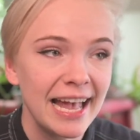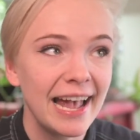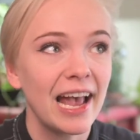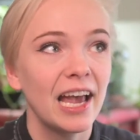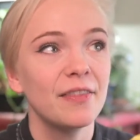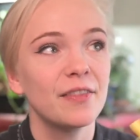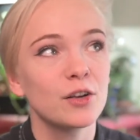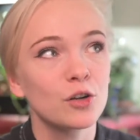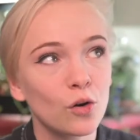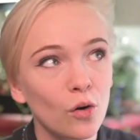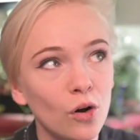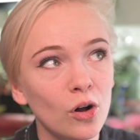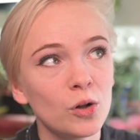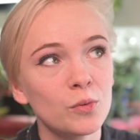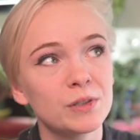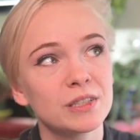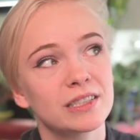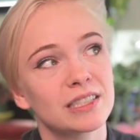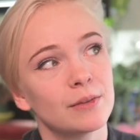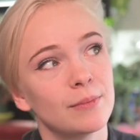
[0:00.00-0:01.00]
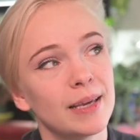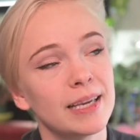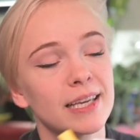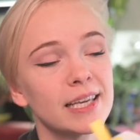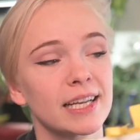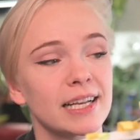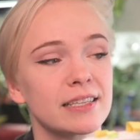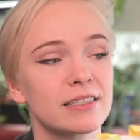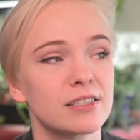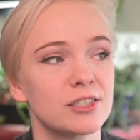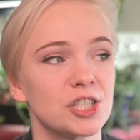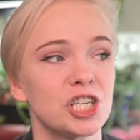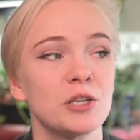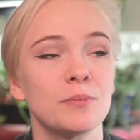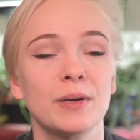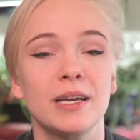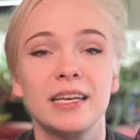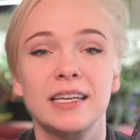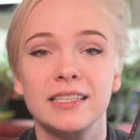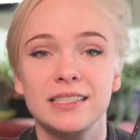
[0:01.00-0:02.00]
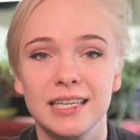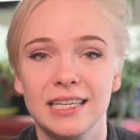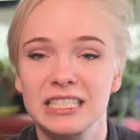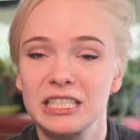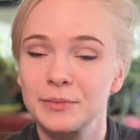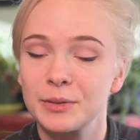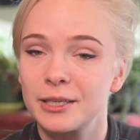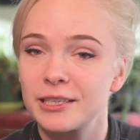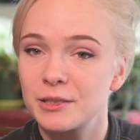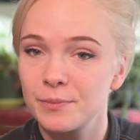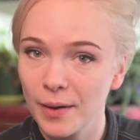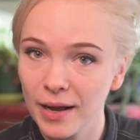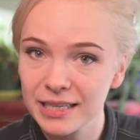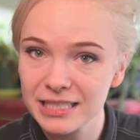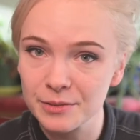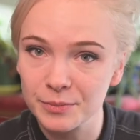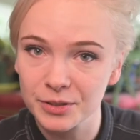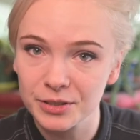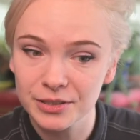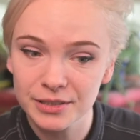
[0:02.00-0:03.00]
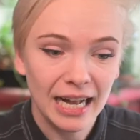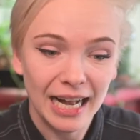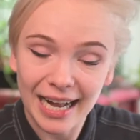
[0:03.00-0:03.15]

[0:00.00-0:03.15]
and the goal was to make it as cheap and accessible as possible.